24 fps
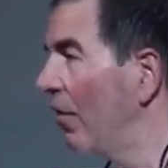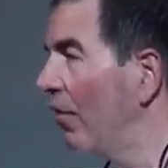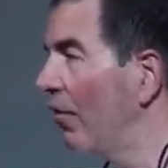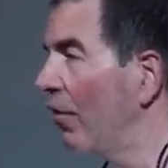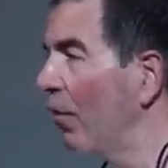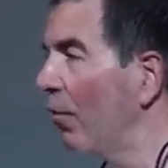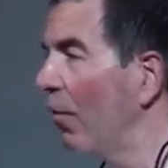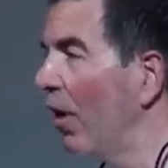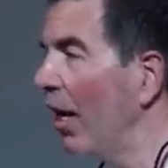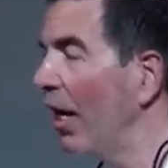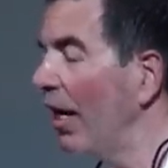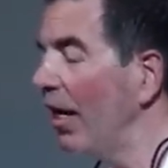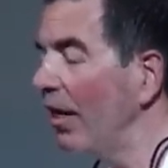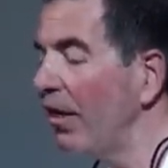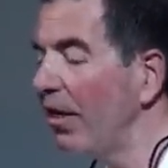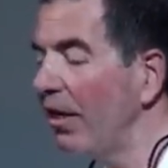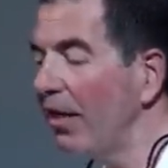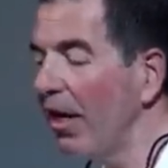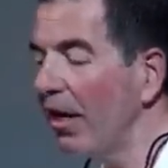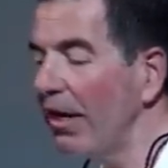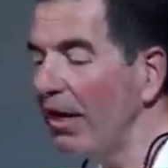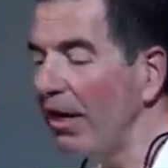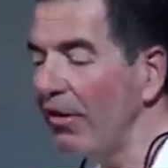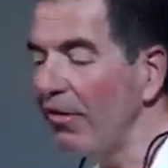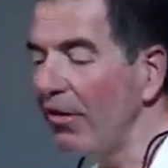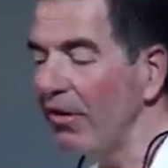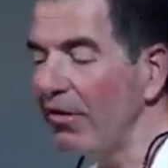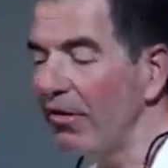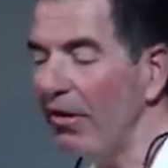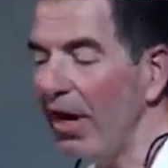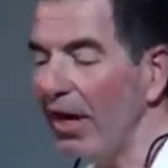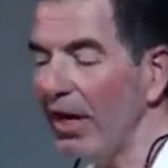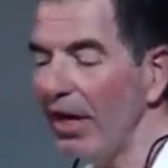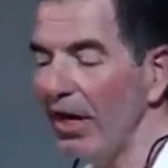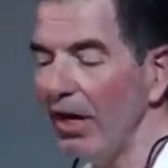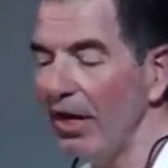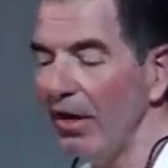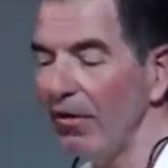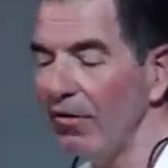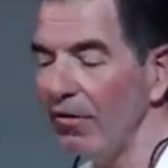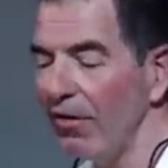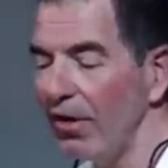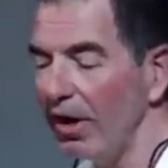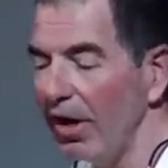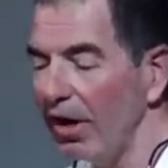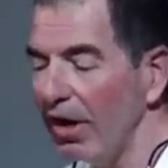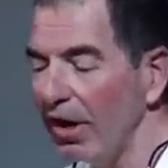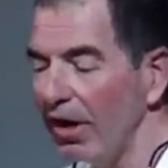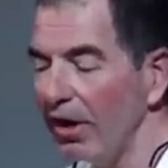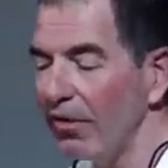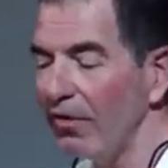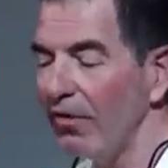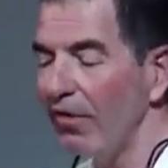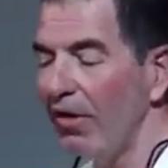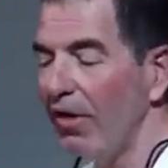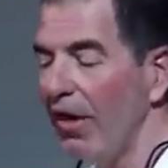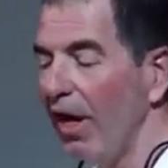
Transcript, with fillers: So what I get to tell these executives is